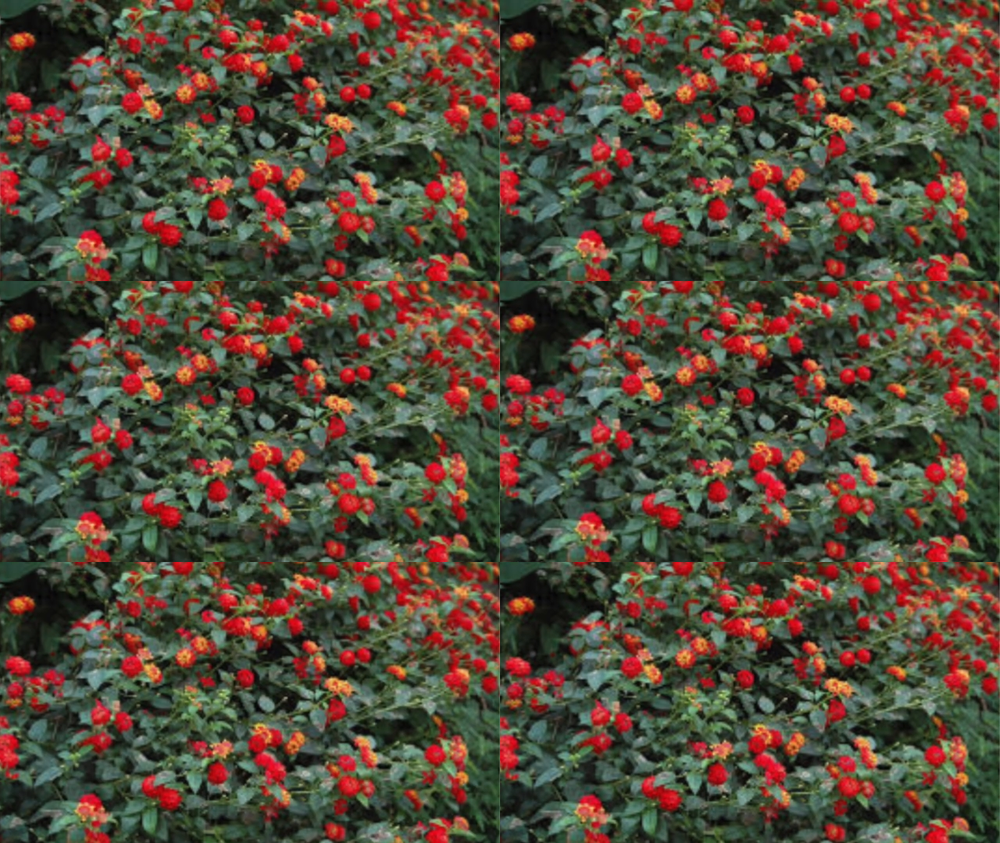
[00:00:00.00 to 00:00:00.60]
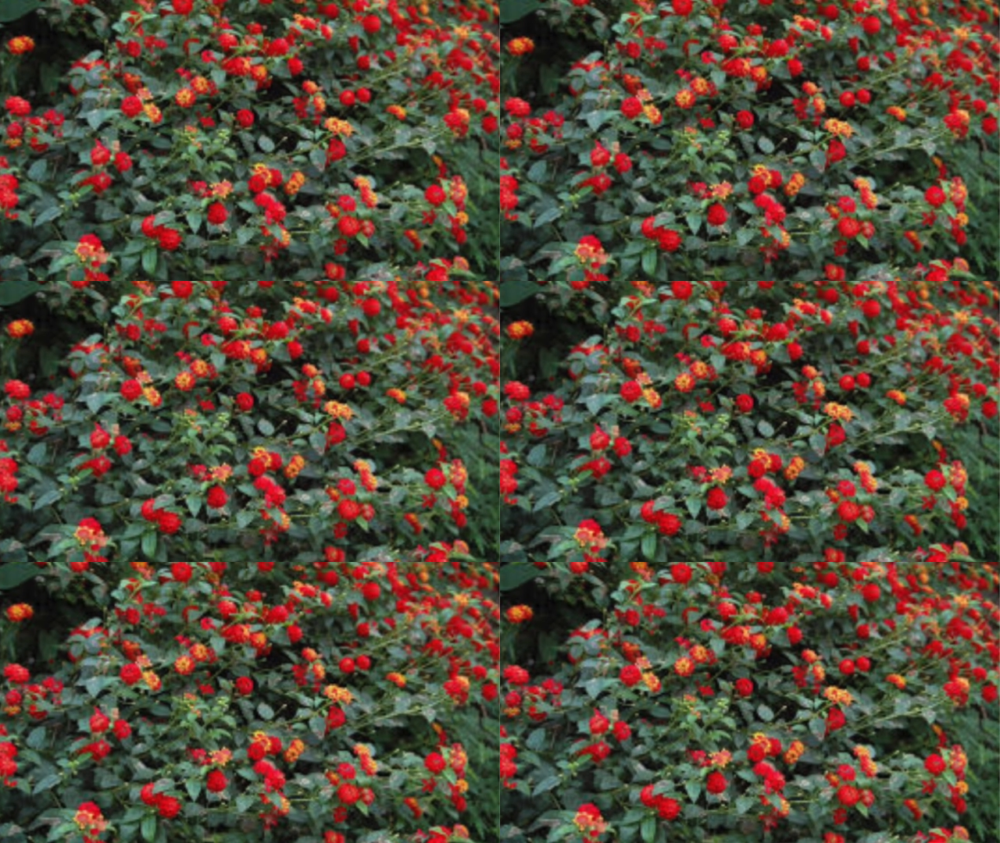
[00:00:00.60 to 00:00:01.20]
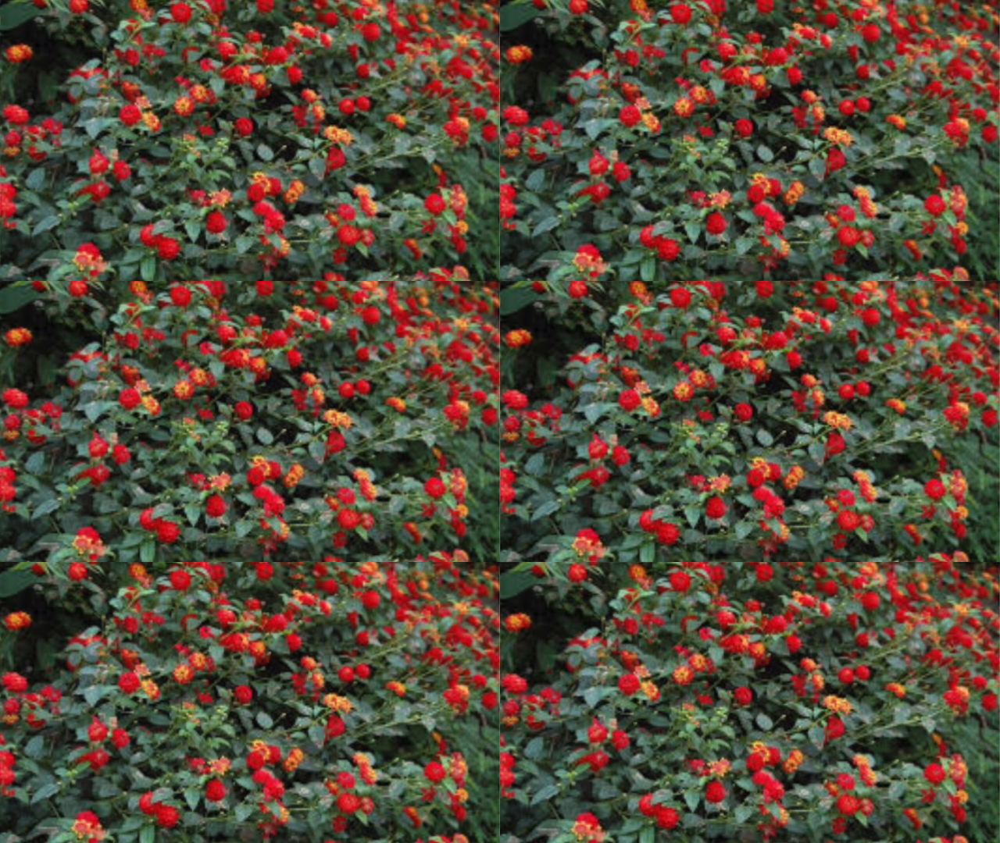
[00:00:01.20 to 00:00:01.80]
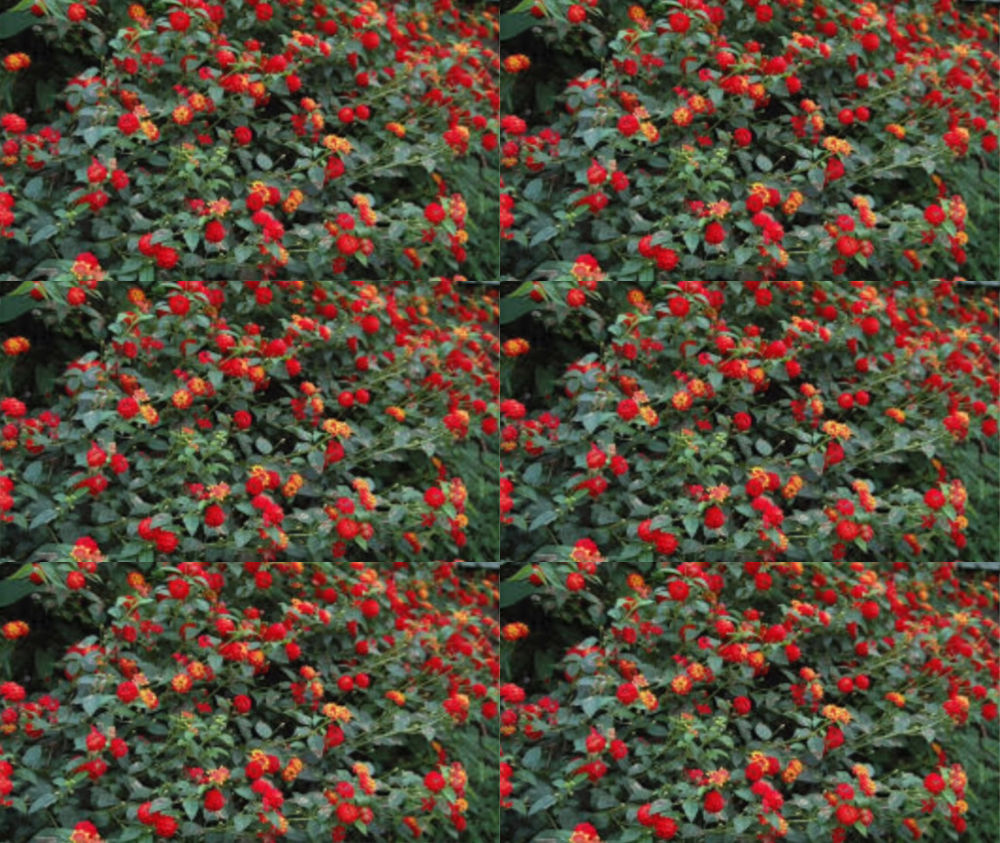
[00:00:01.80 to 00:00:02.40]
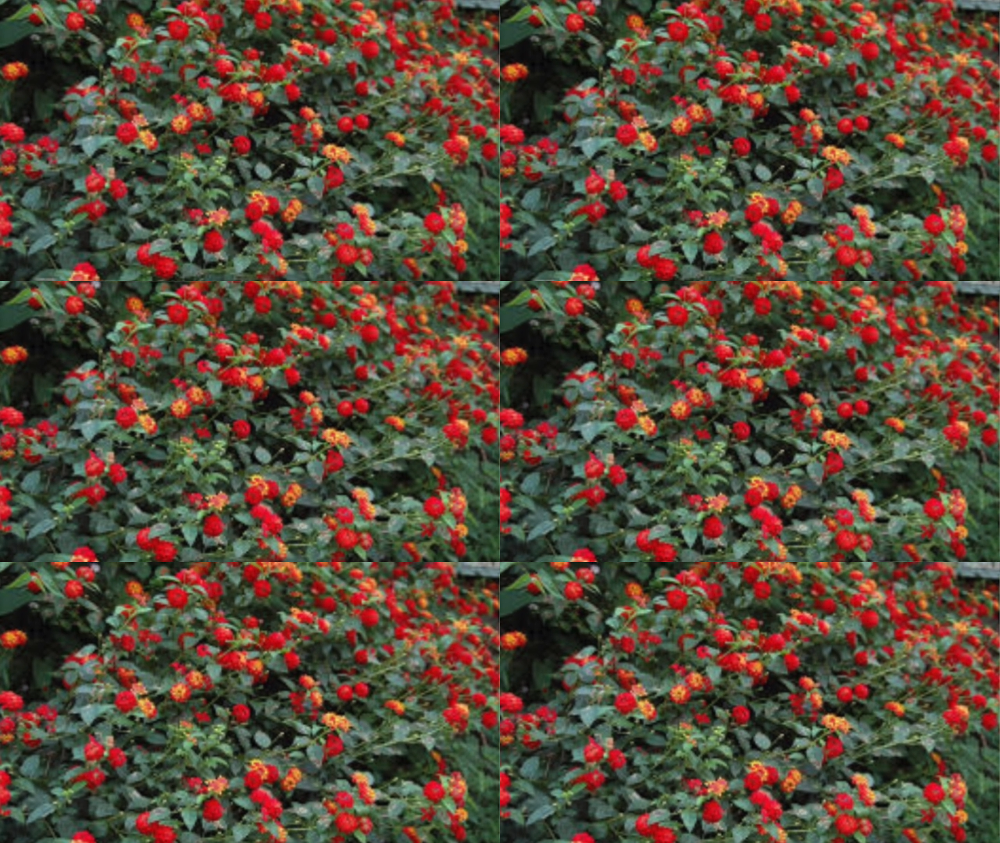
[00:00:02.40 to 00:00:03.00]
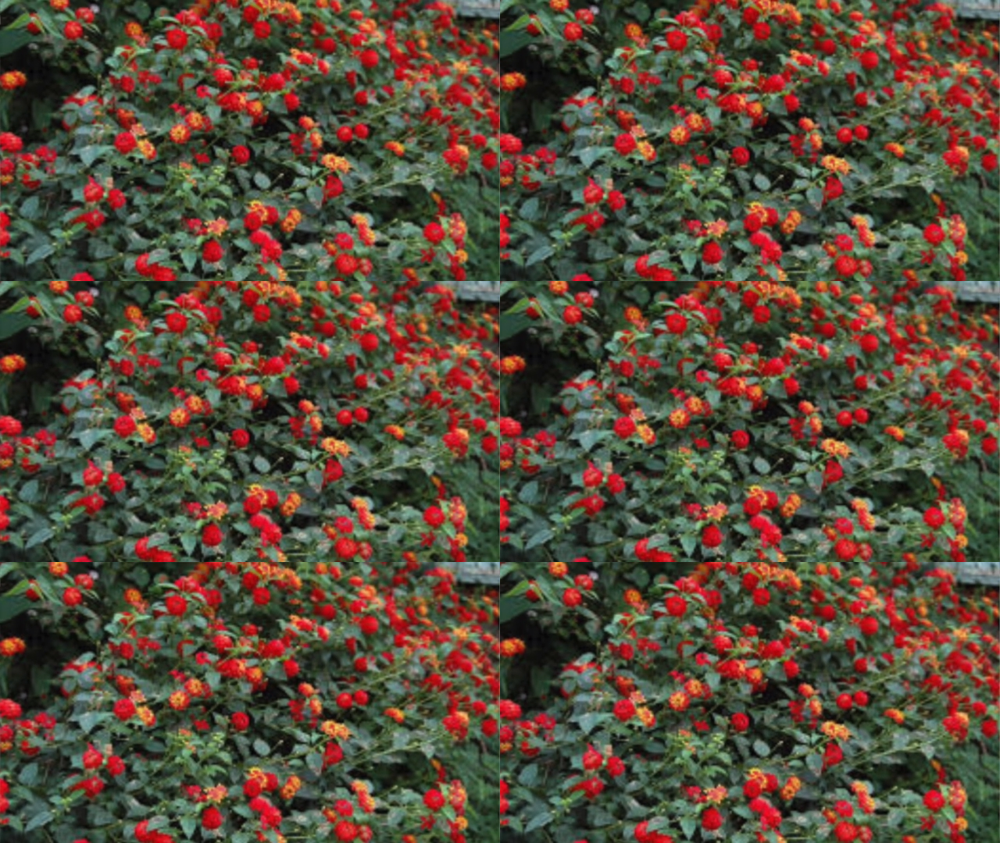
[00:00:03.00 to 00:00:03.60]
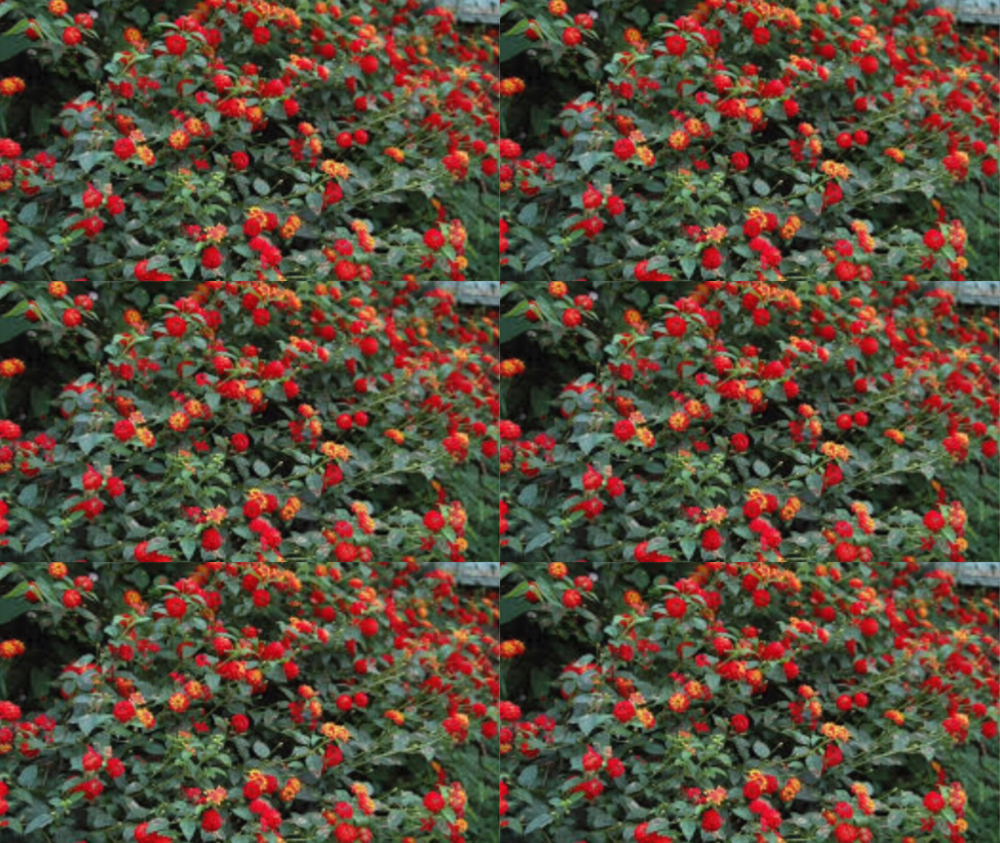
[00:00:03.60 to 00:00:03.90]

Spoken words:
Nobody's mouth can be seen.